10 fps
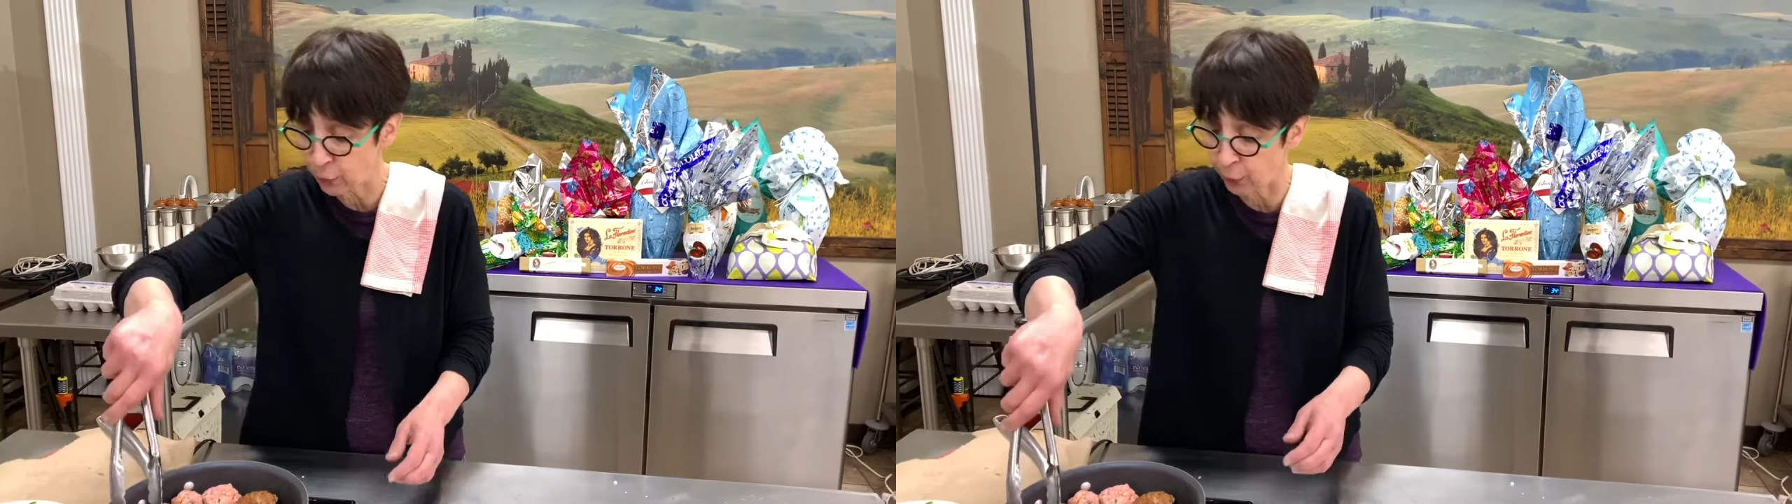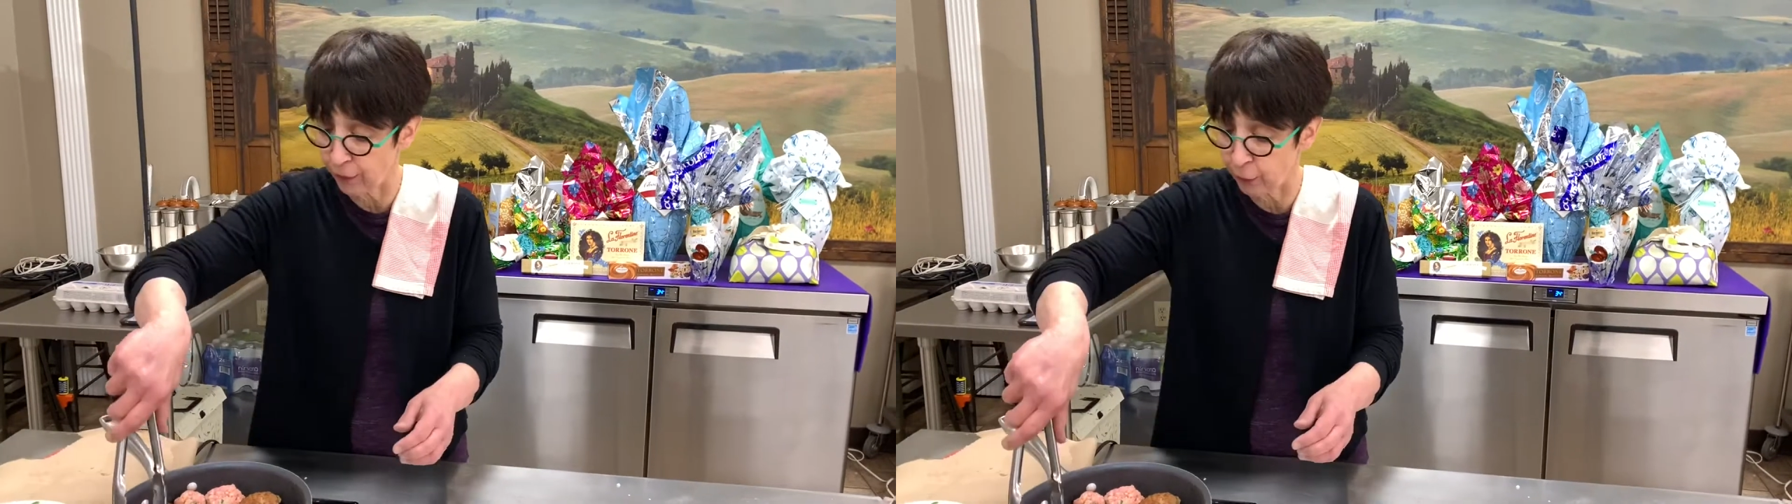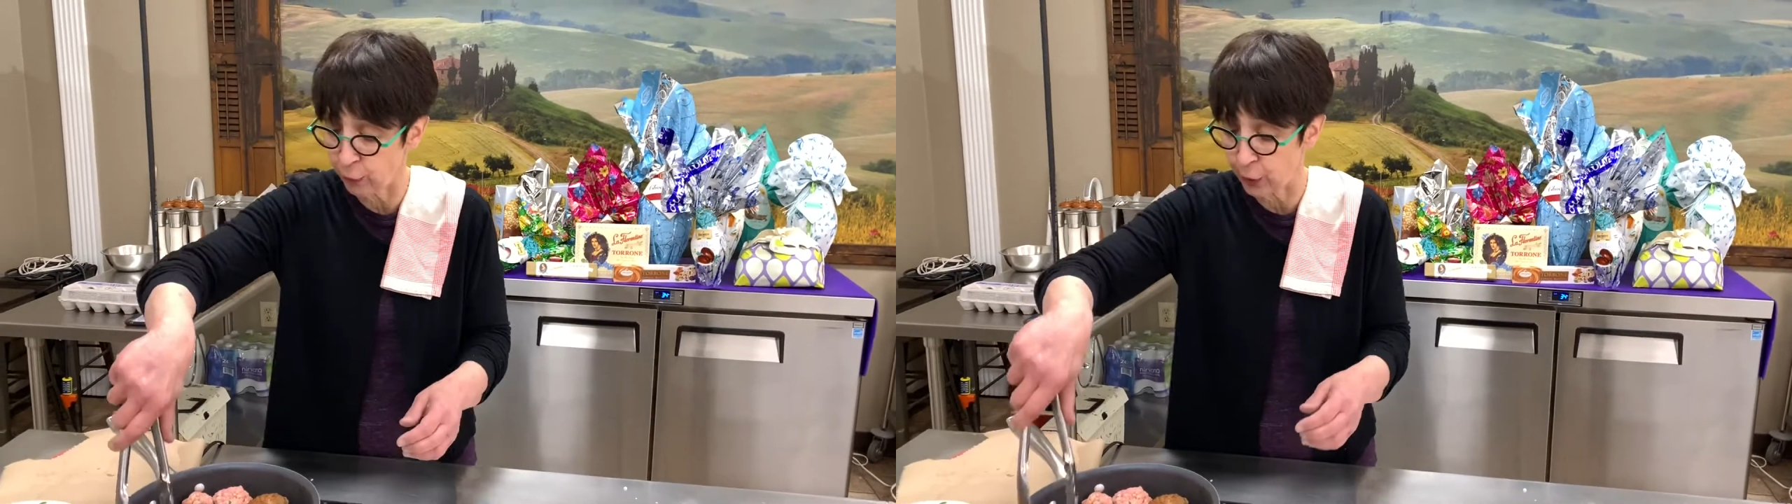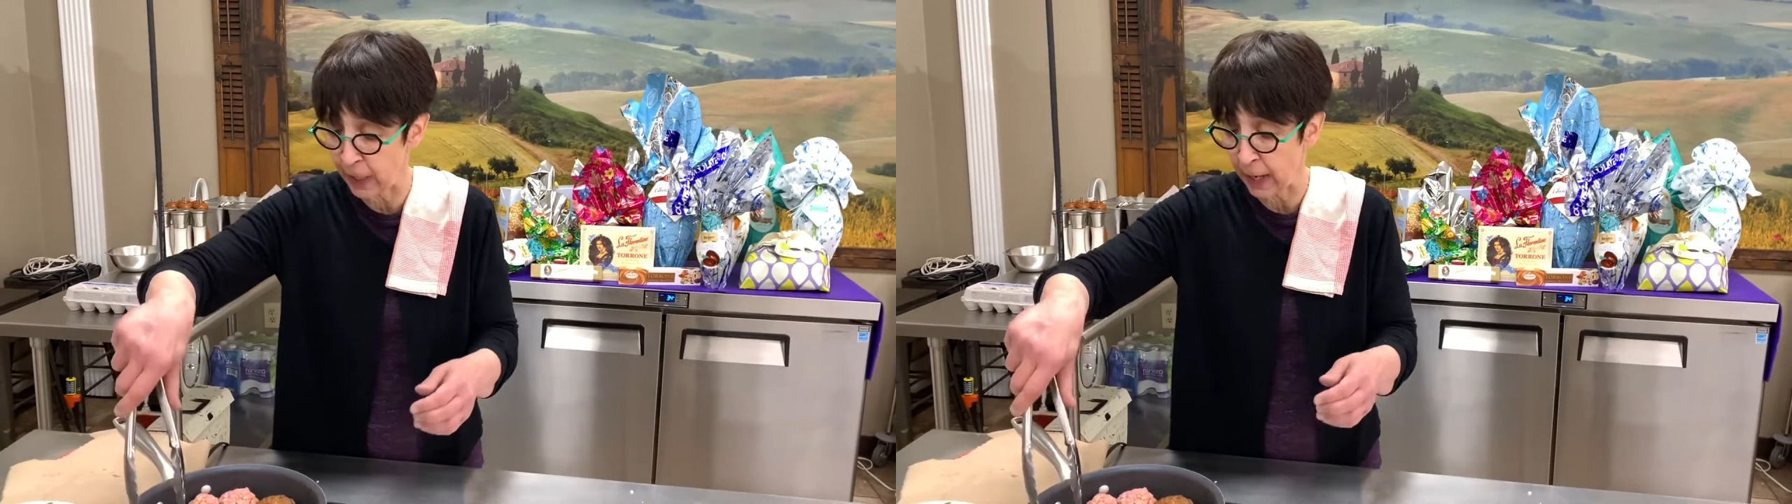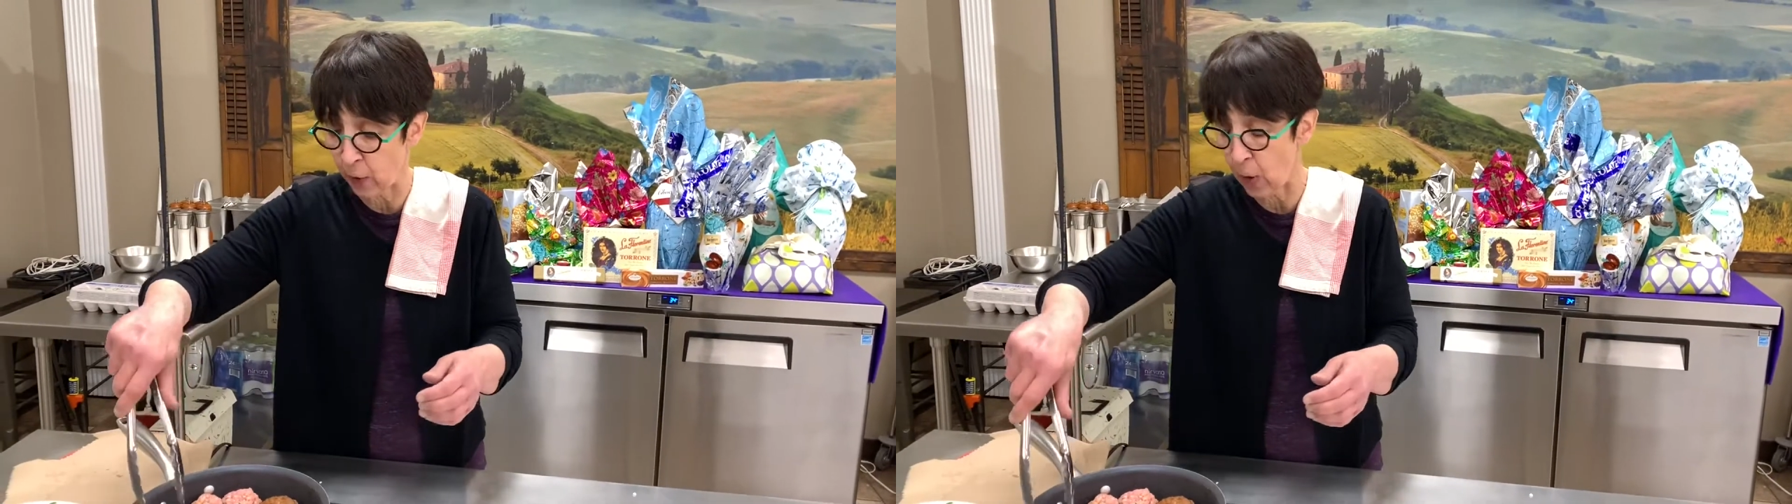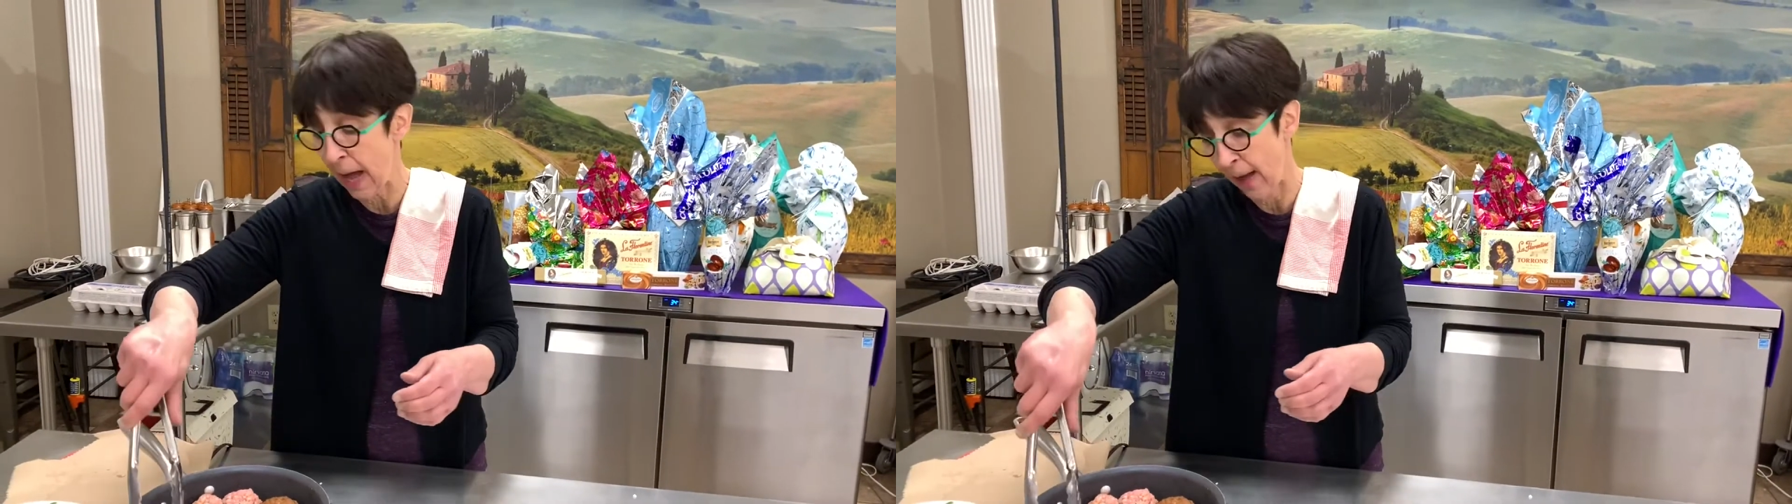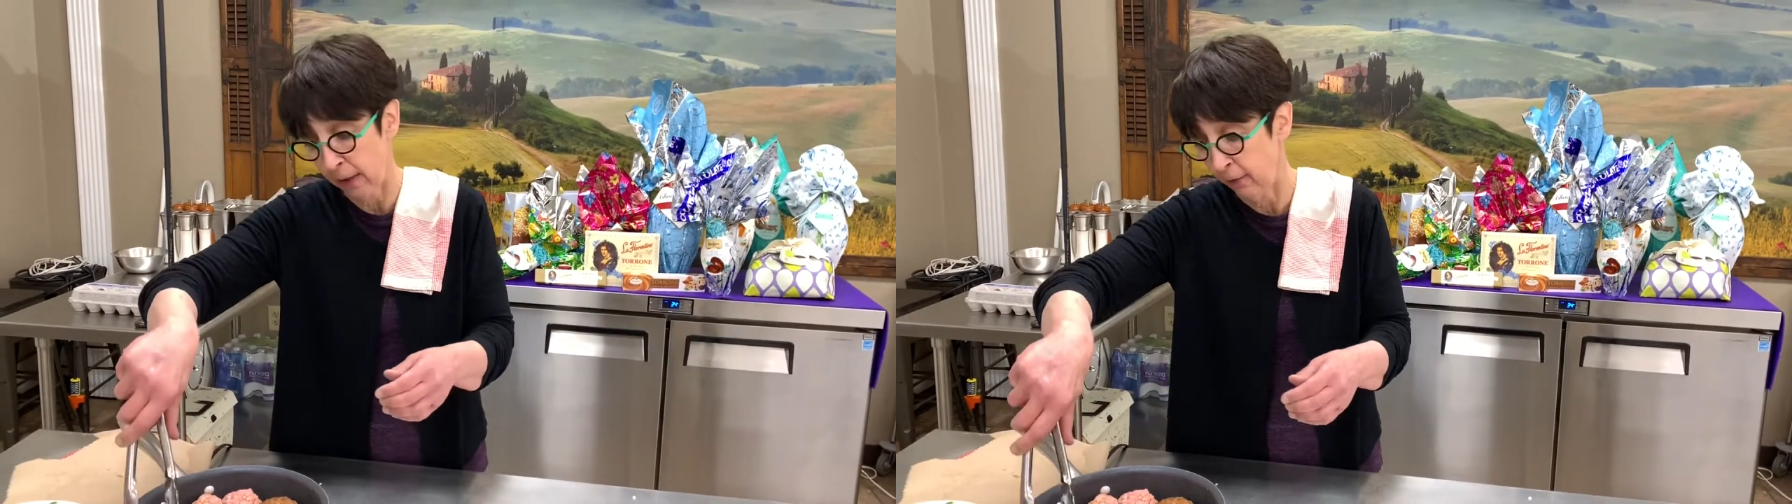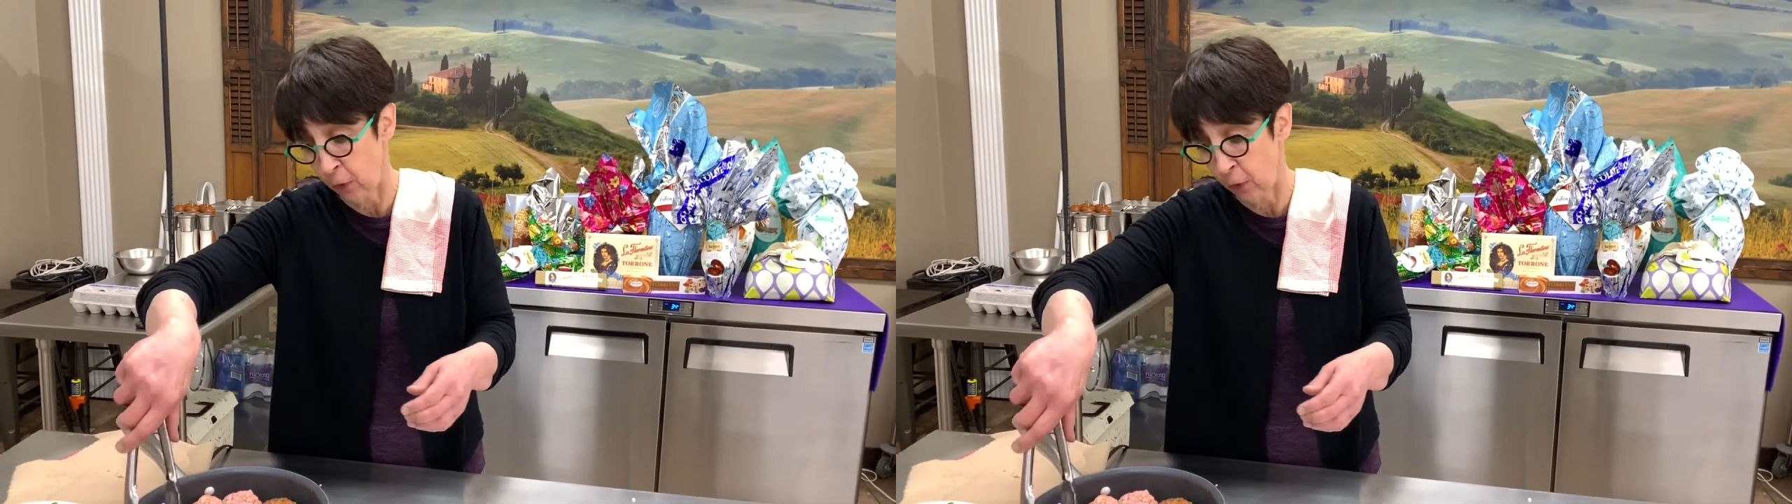virgin olive